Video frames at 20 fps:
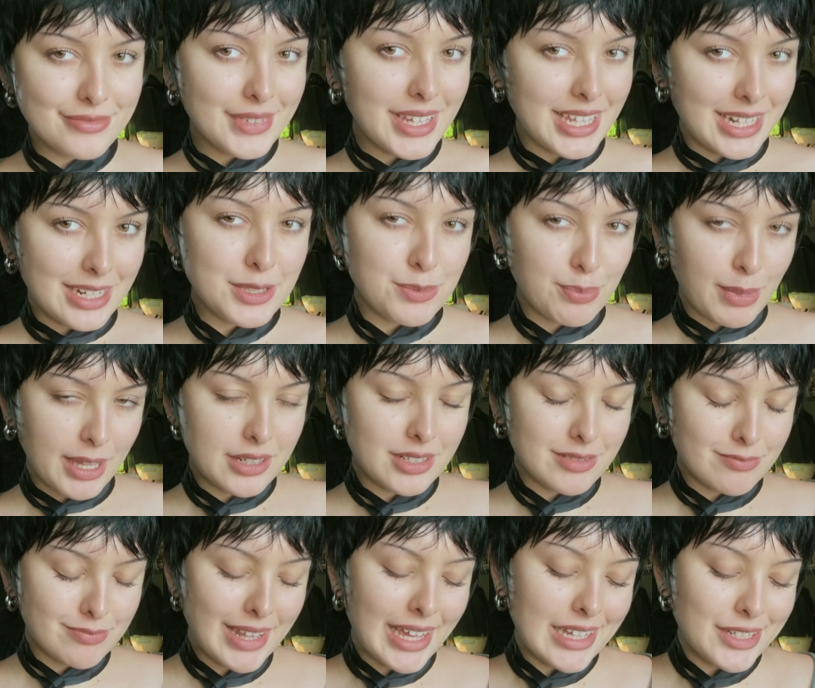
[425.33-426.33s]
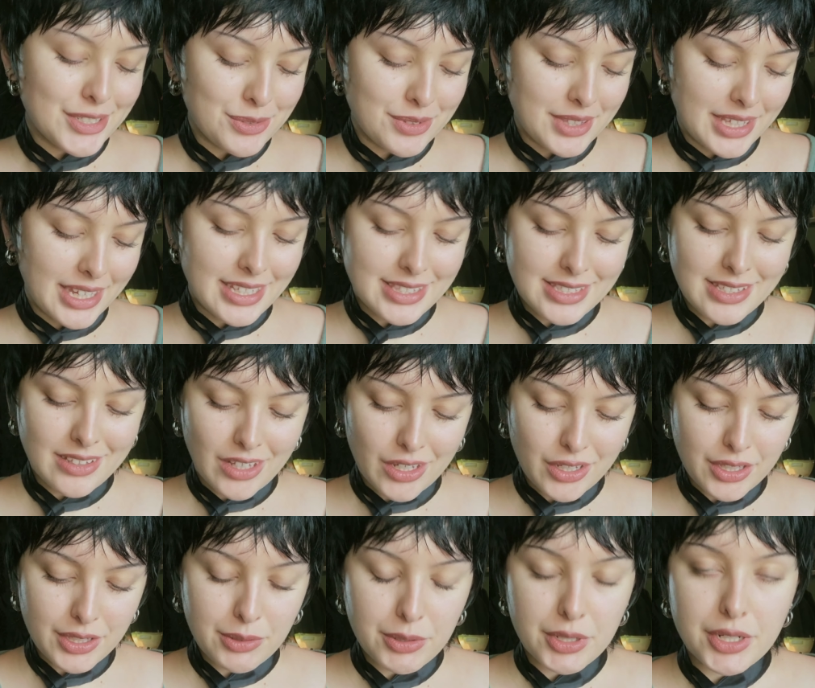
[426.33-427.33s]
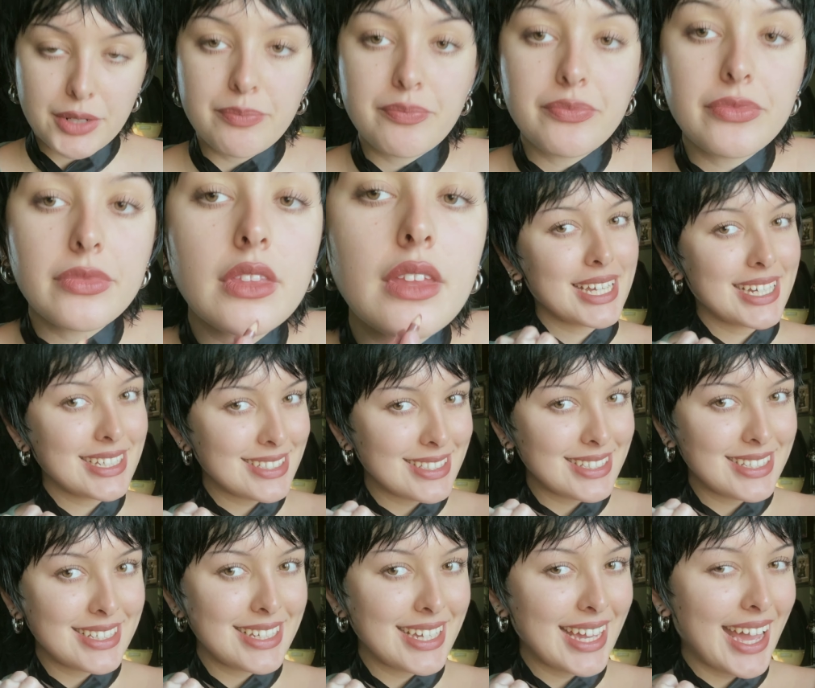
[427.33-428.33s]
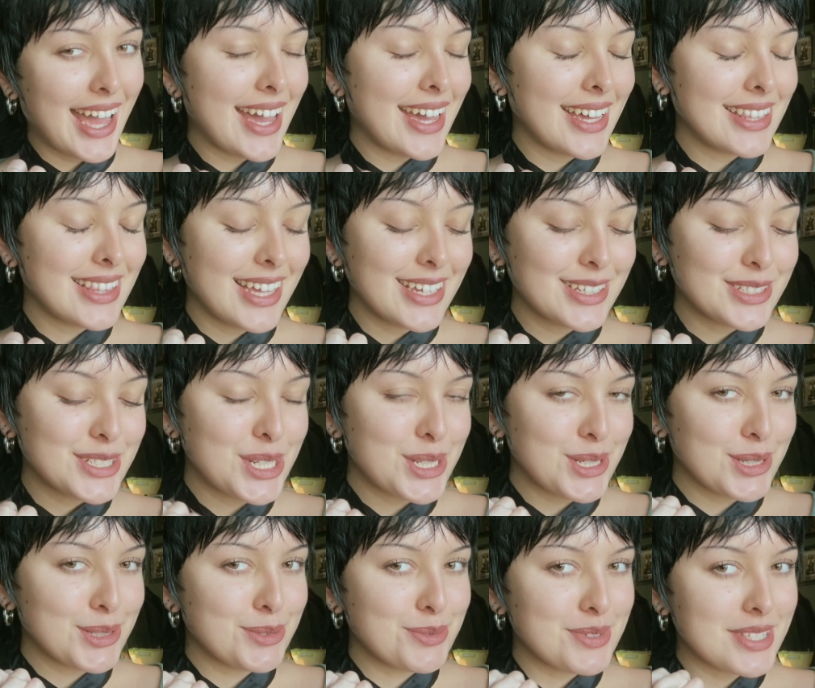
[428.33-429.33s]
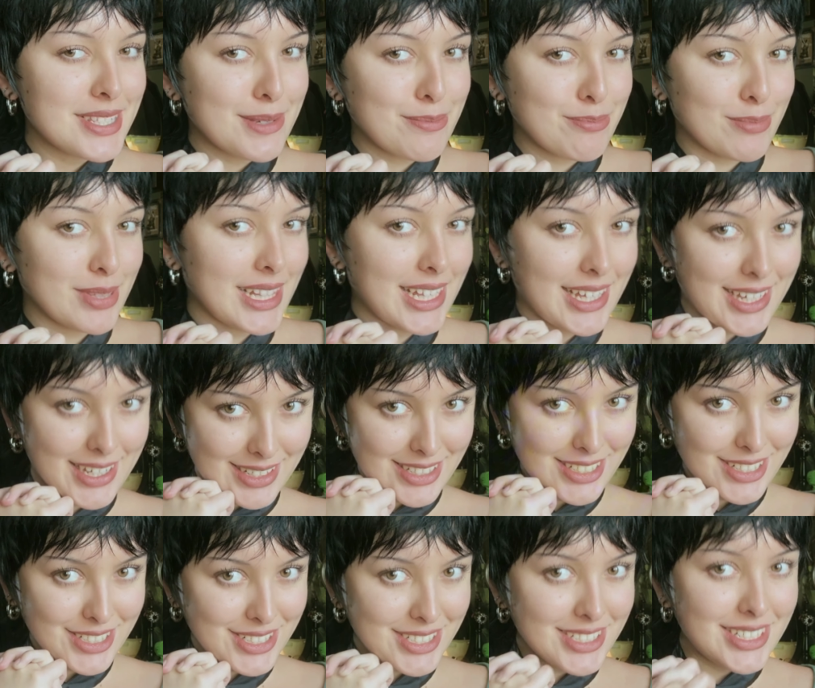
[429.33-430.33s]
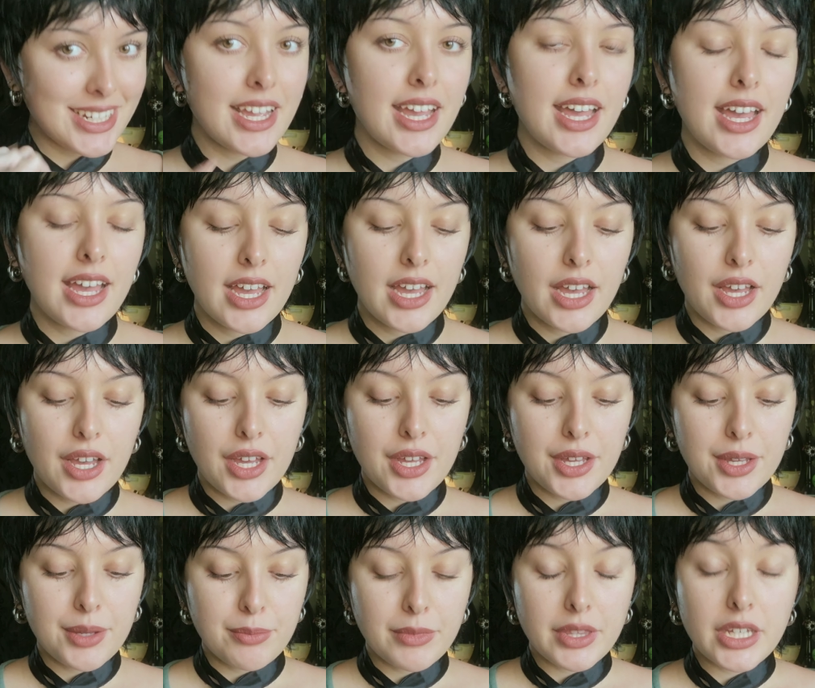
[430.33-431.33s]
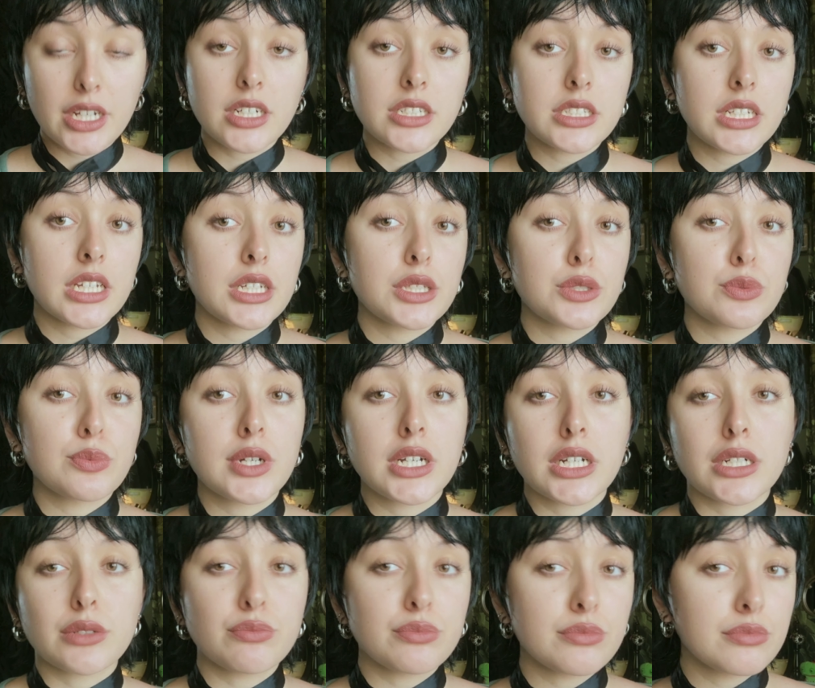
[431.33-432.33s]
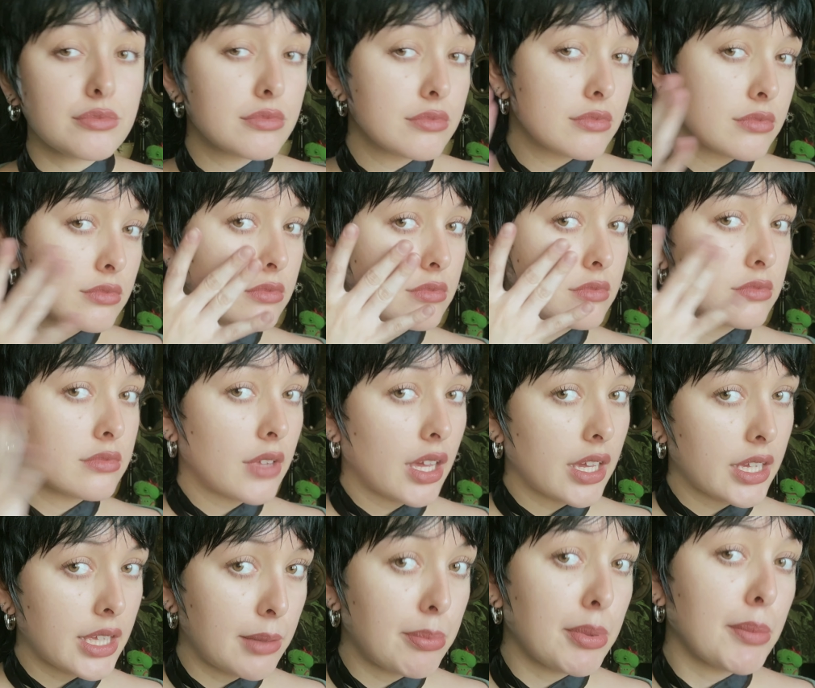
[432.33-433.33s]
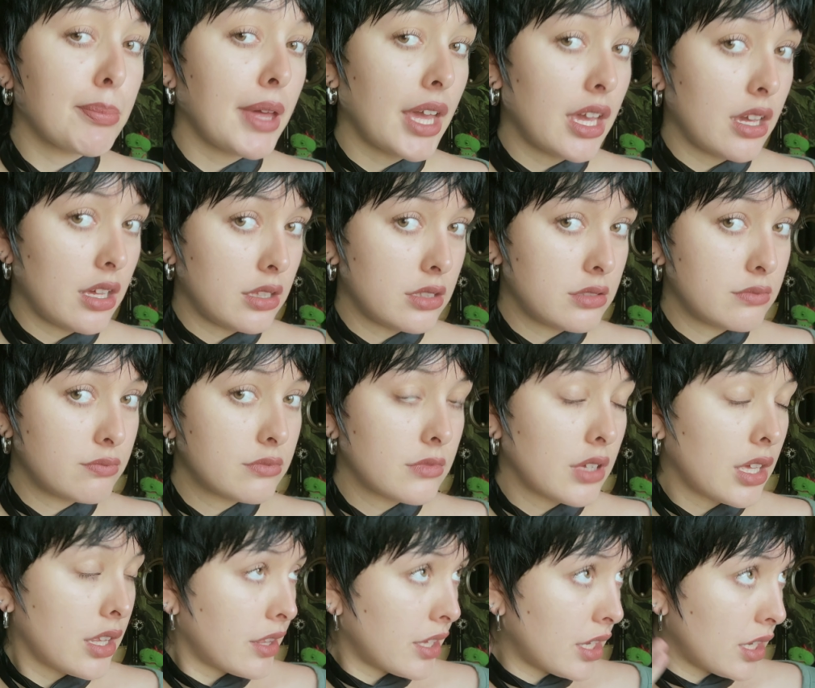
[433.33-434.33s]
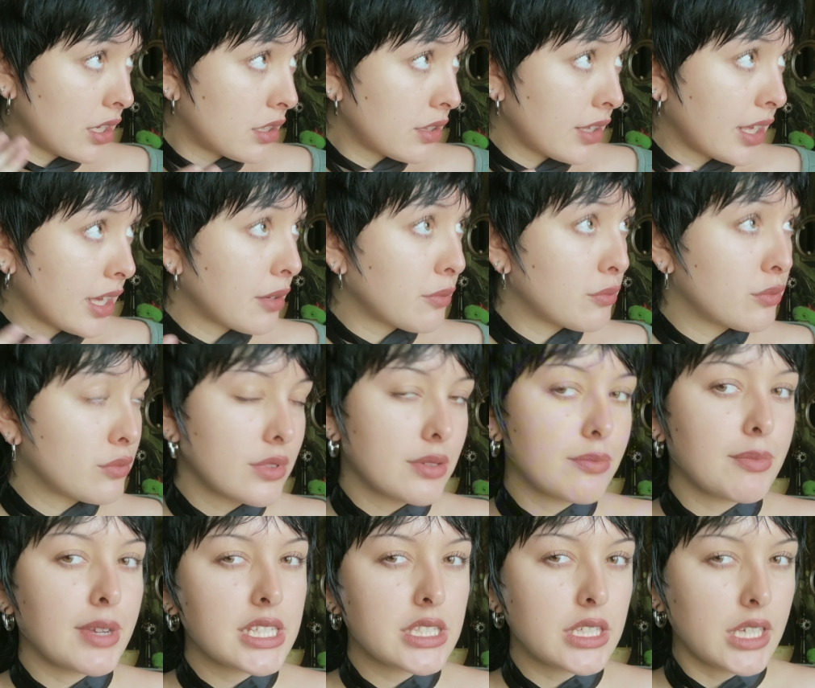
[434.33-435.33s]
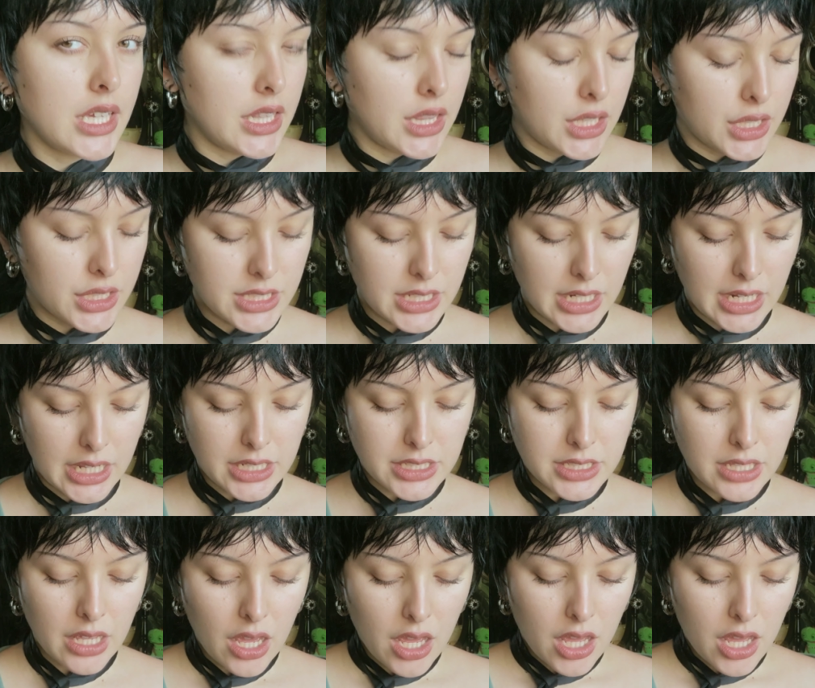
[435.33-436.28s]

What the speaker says: it is better. I do think it's a lot cuter. Lastly, I like to do some blush. There are days where I keep it pale. I think like when my skin looks nice,